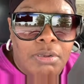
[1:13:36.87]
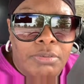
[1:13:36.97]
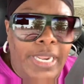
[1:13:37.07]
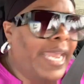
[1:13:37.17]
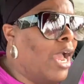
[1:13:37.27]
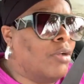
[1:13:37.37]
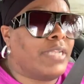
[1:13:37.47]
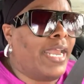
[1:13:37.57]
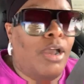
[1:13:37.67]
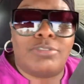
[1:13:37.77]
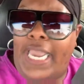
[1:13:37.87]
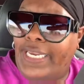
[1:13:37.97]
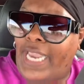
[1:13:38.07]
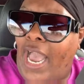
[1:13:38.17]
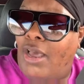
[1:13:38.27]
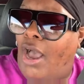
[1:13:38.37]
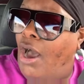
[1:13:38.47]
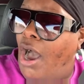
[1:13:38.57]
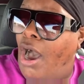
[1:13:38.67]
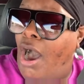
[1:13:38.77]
They don't they don't take y'all on, uh, uh,